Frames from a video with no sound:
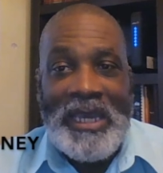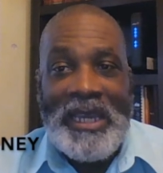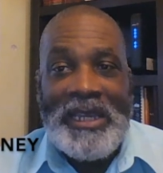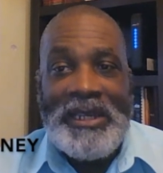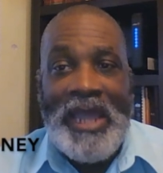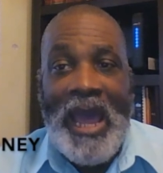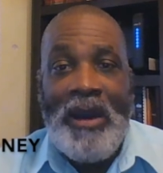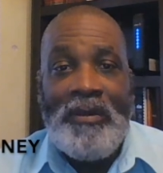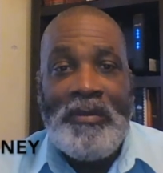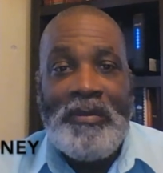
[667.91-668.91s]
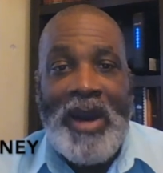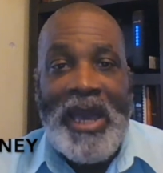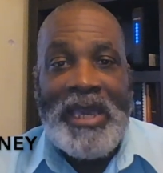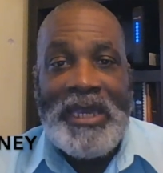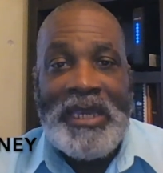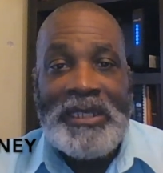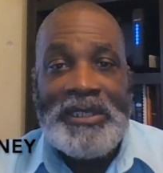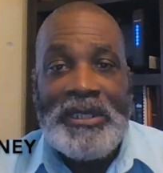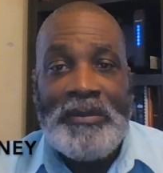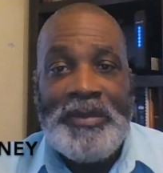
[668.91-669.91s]
And now my head
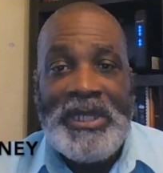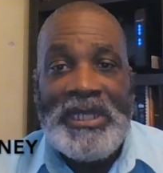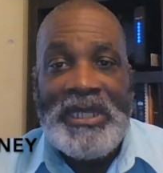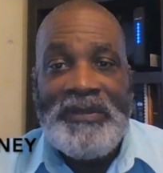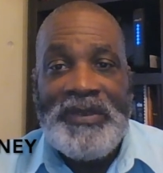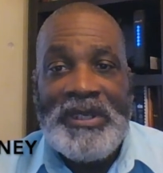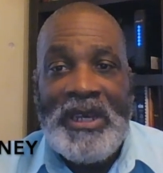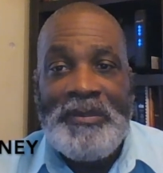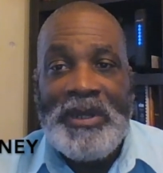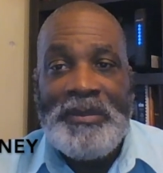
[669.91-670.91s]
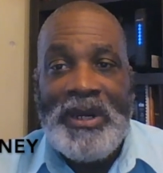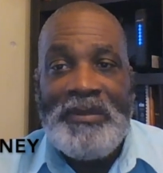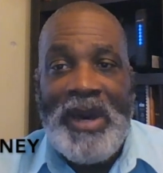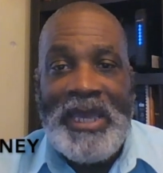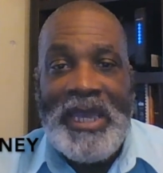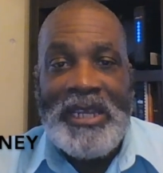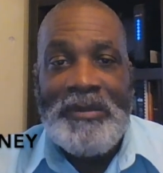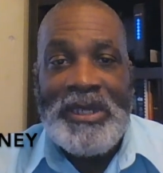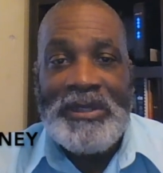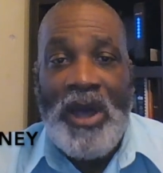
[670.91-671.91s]
shall be lifted up above my
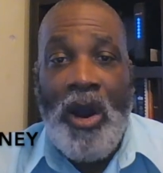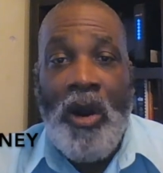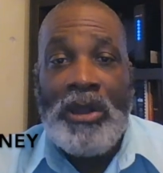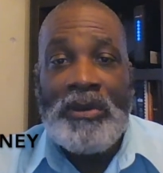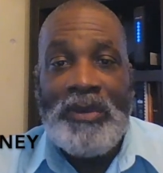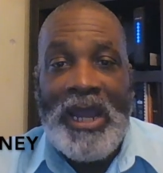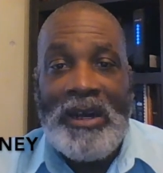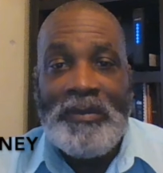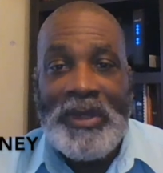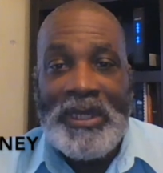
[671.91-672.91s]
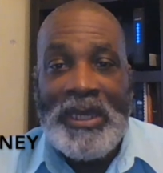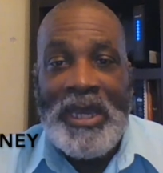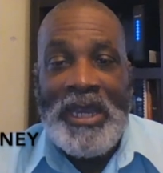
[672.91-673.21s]
enemies all around me.